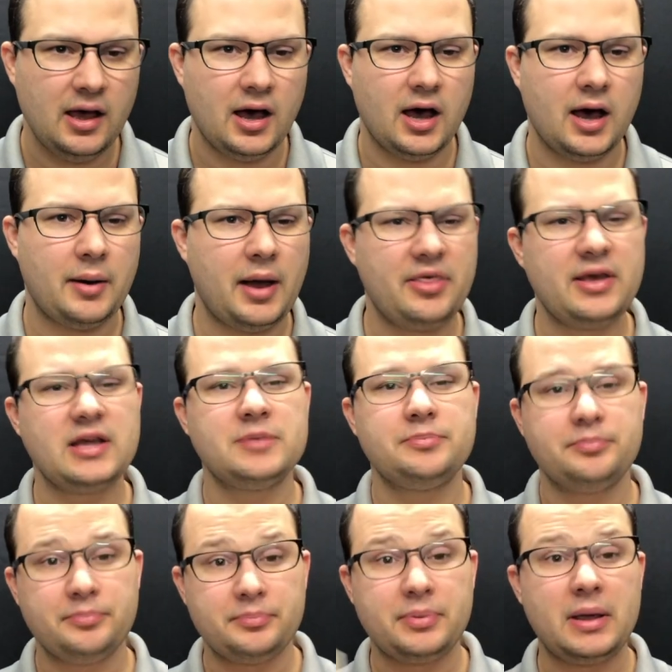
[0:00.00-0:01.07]
Uh, I think it'd
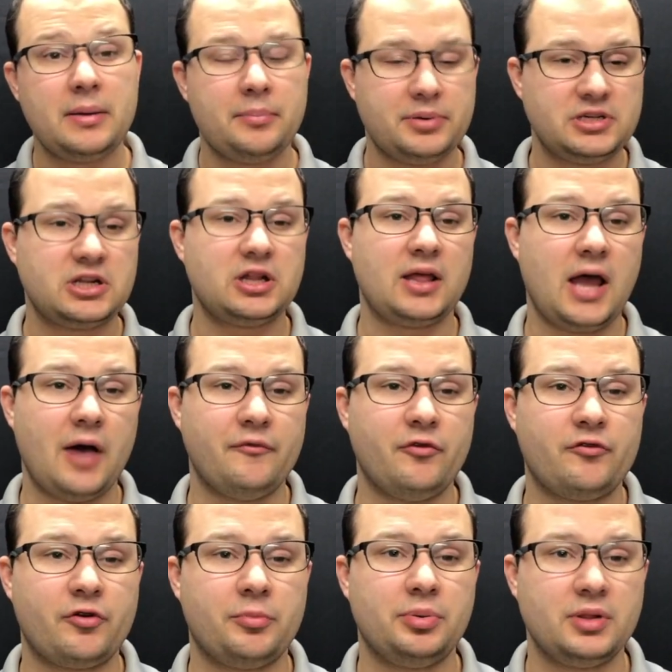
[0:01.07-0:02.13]
be particularly helpful
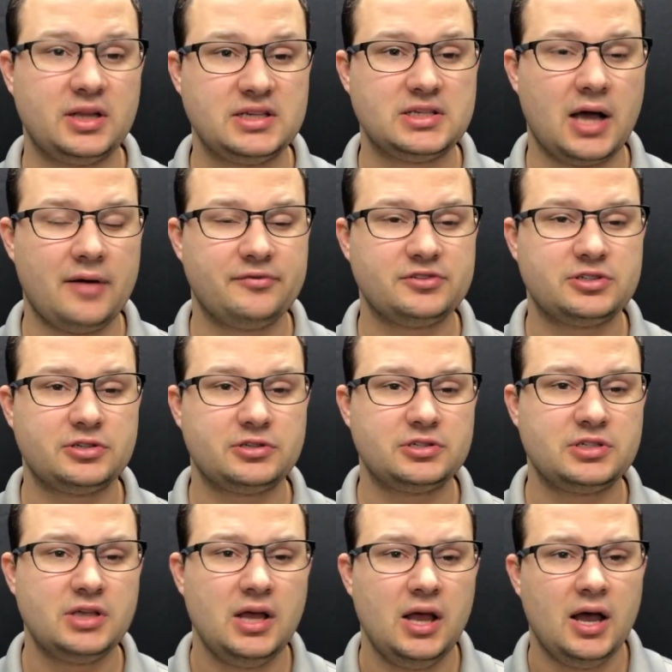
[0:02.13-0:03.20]
for police
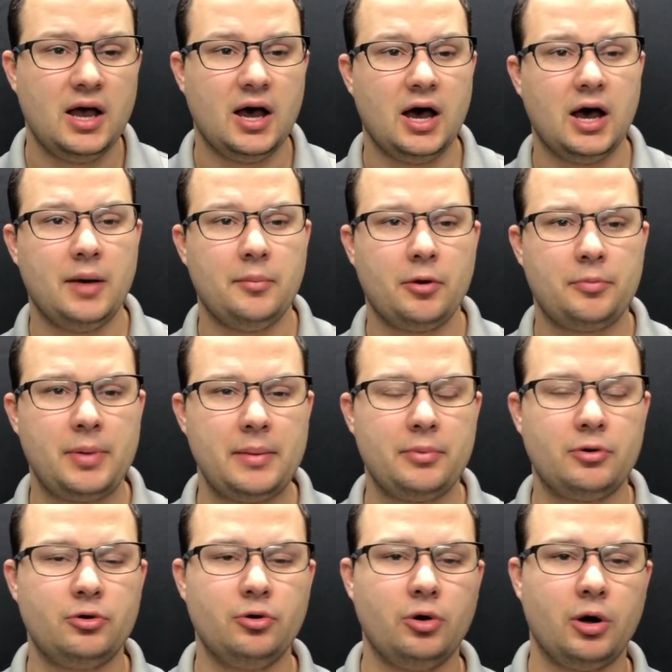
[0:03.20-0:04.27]
officers um, or people
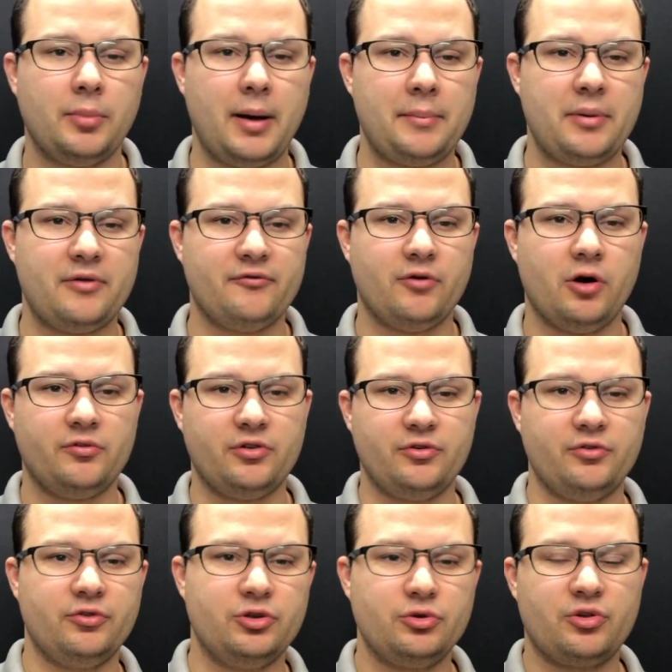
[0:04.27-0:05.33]
who are, might be involved
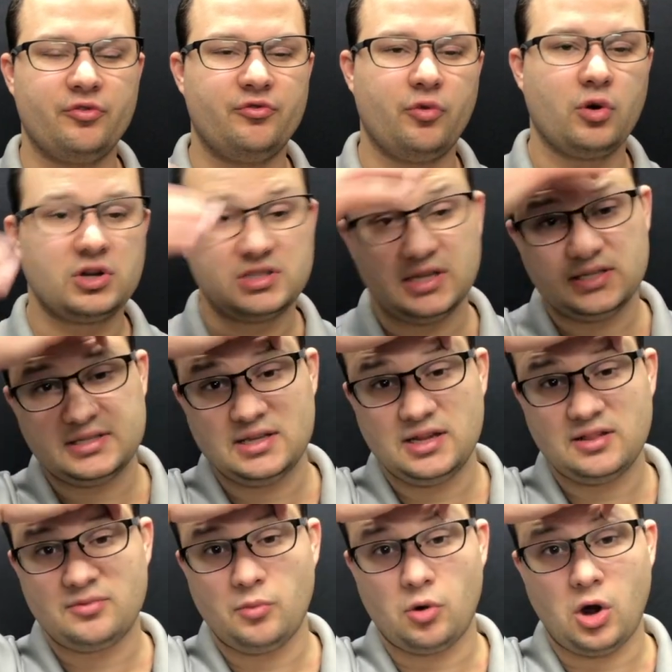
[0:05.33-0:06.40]
in use of force
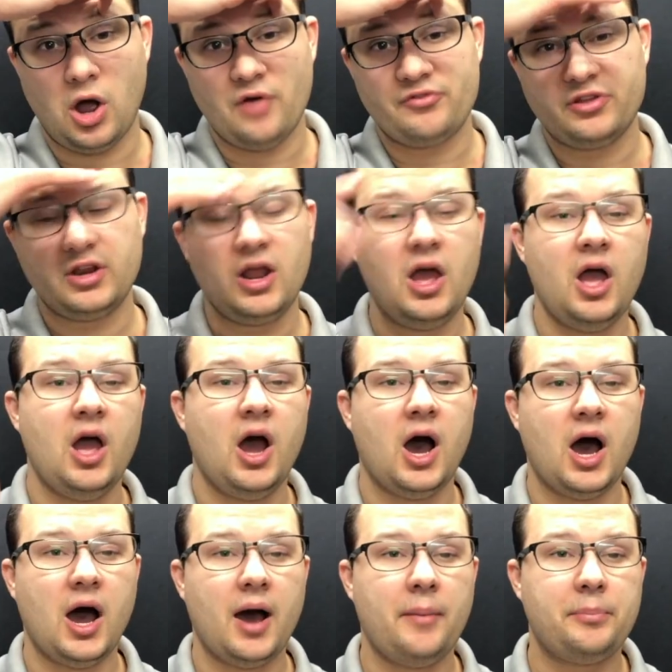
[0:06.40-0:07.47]
incidents more often,
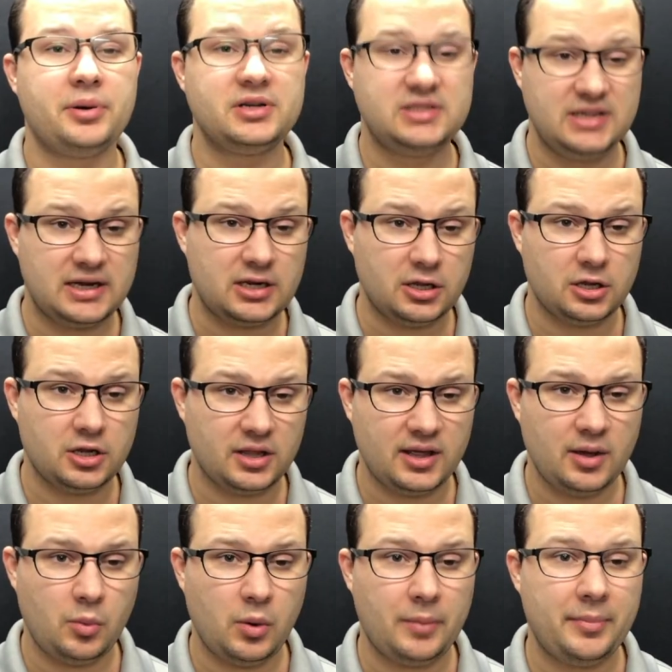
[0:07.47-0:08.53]
uh,
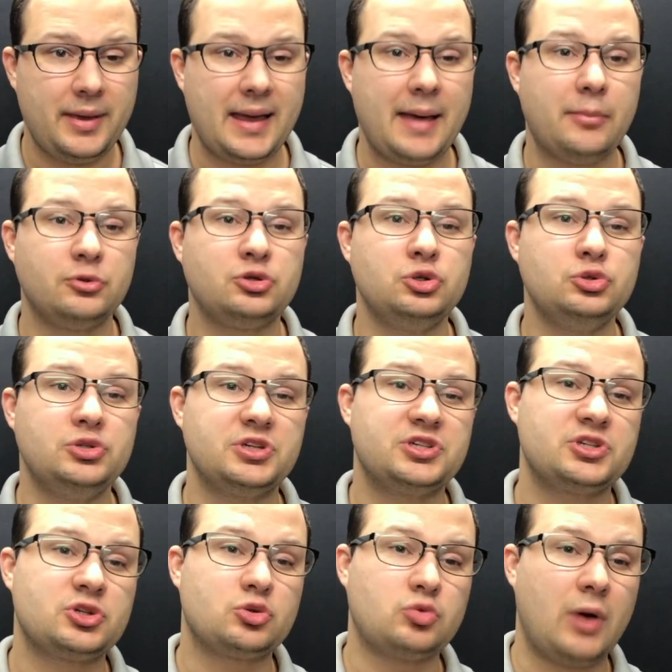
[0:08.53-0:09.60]
particularly when being able to
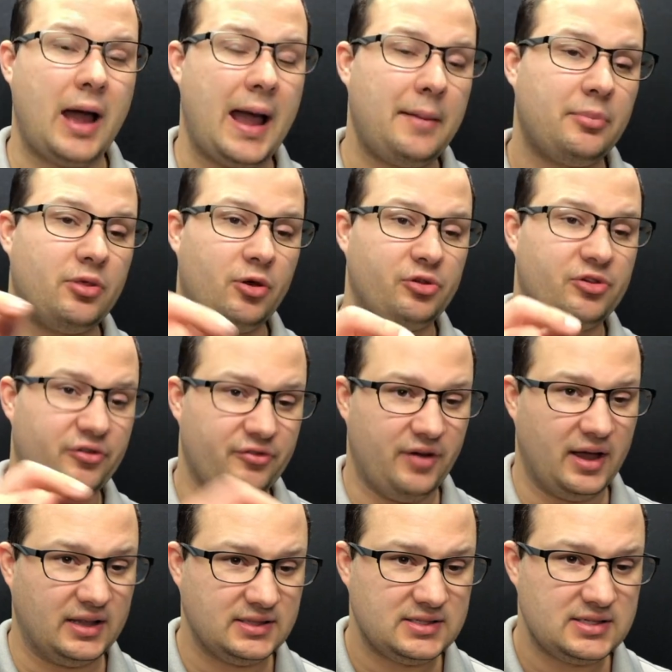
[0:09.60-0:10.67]
describe those
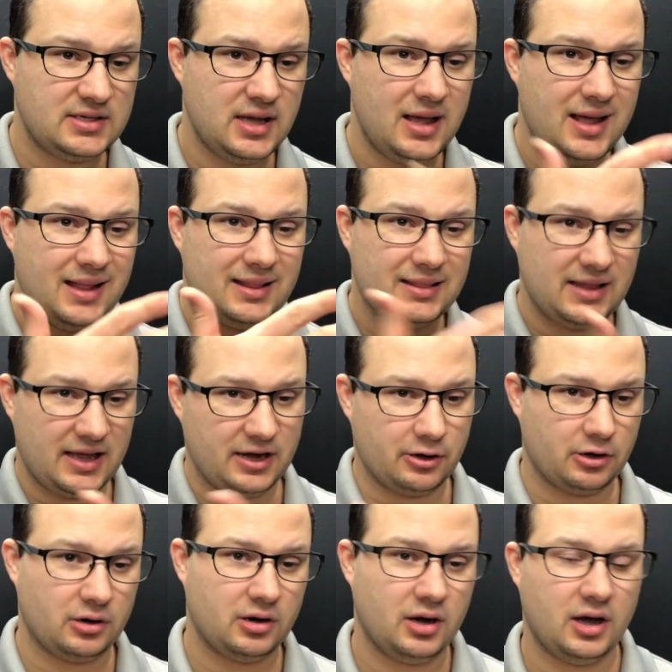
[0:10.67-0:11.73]
events
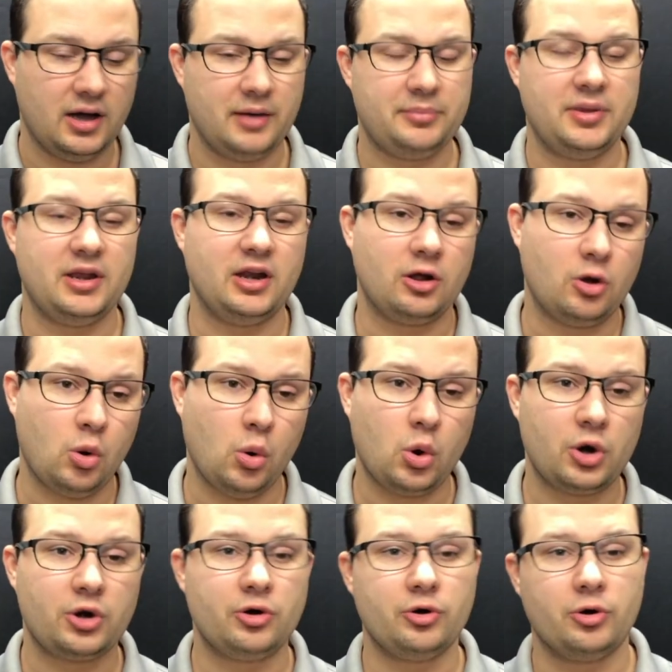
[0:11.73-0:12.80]
later, uh, be it in
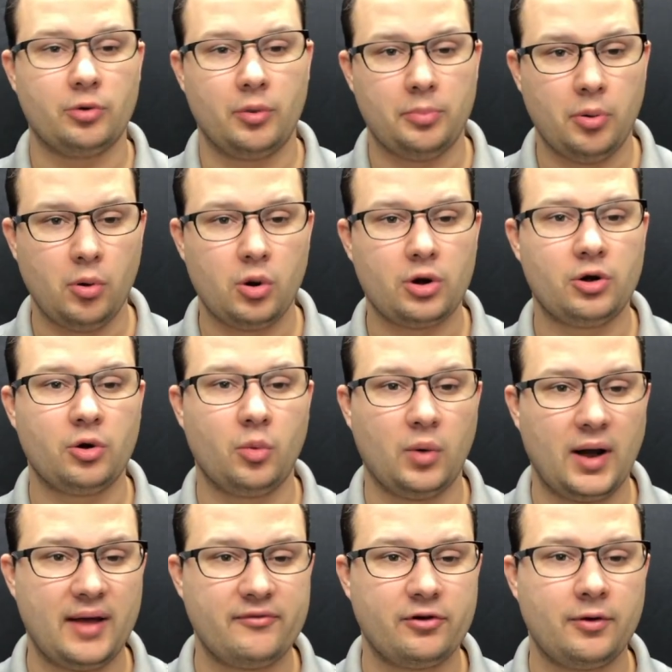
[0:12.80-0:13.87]
court or in a report or
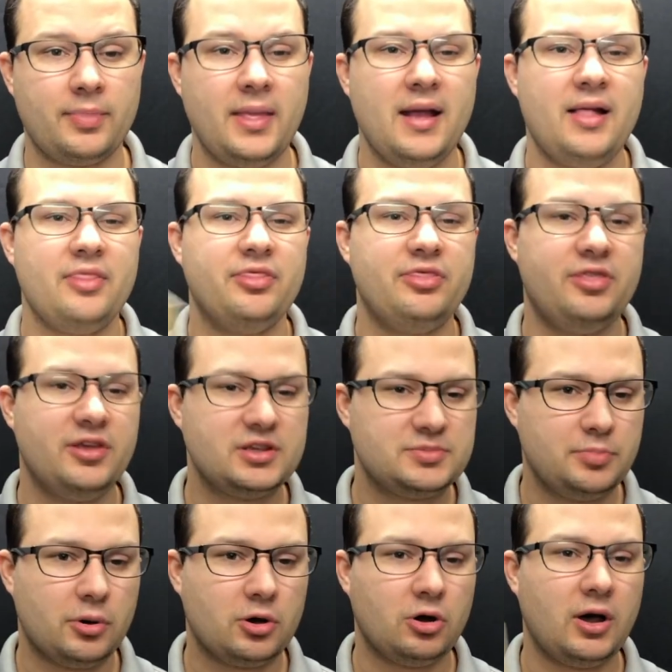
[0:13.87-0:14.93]
whatever. This
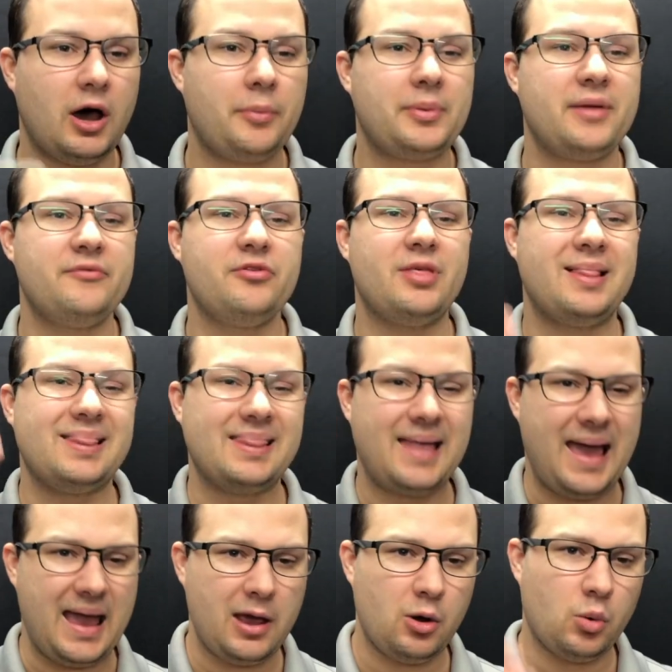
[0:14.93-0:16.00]
book will help give you the
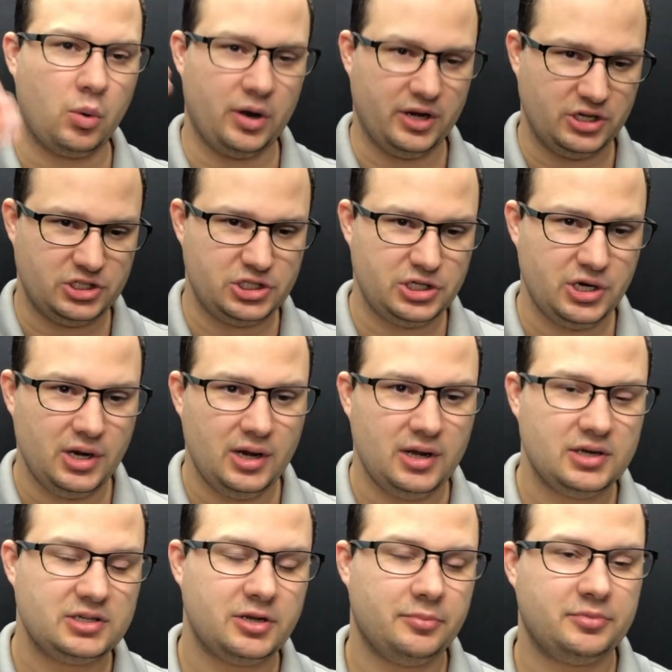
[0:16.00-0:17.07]
language
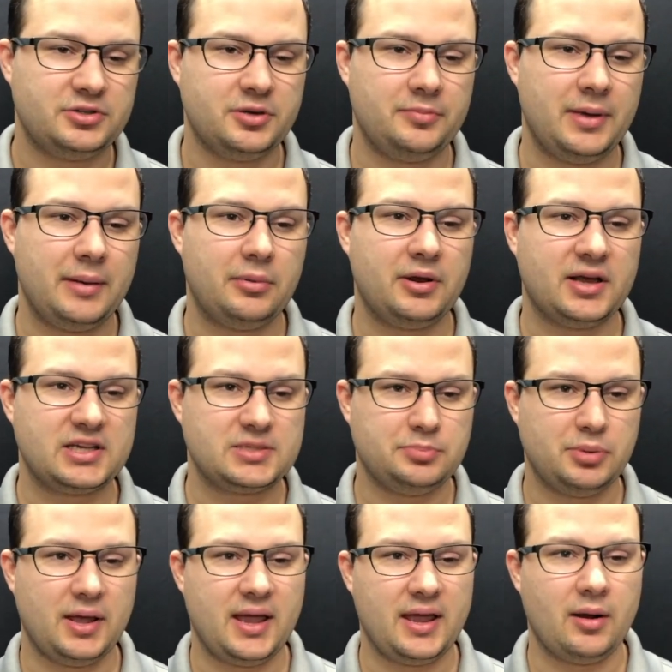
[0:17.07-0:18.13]
to, to be able to
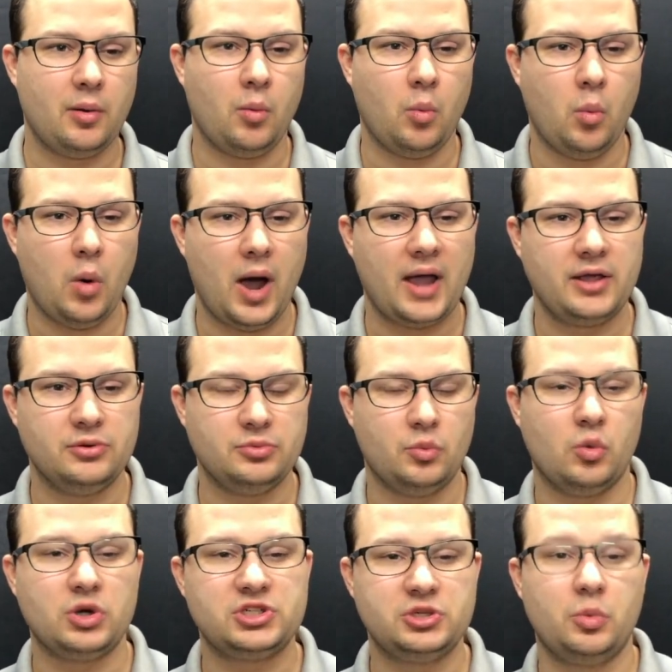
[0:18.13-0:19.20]
explain why you,
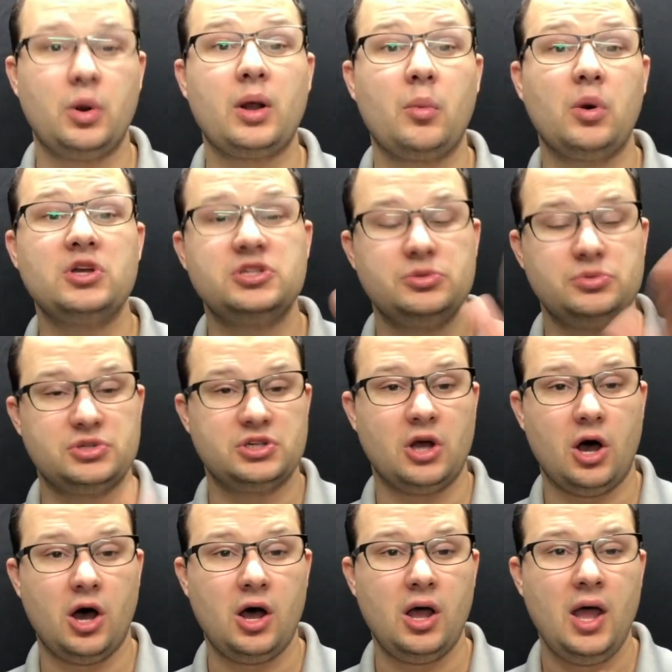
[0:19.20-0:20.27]
what you what it was you
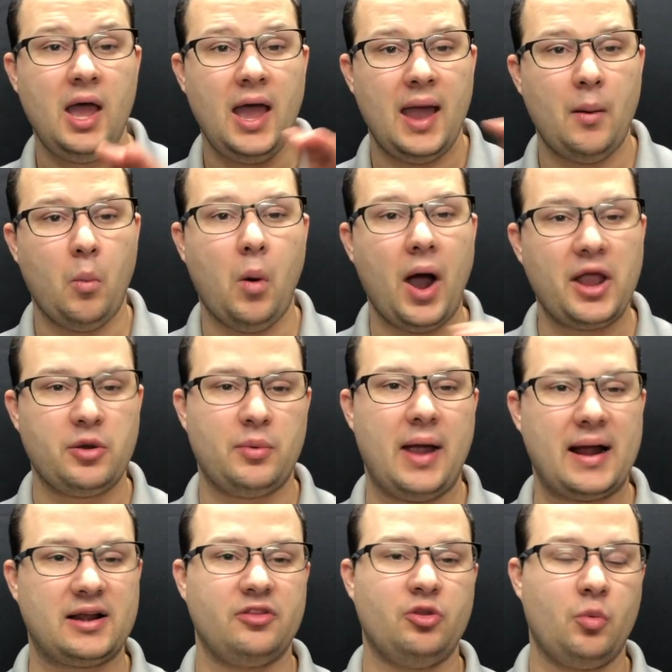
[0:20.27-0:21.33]
saw and why you
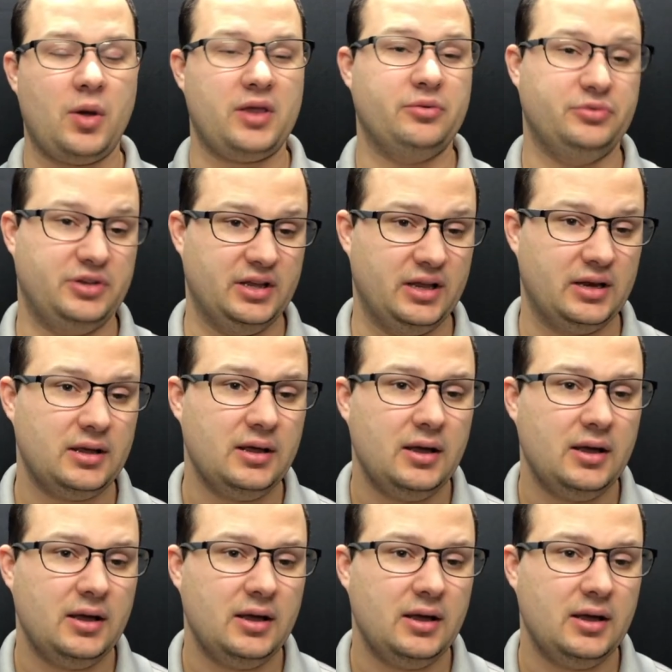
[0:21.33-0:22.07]
reacted the way you did.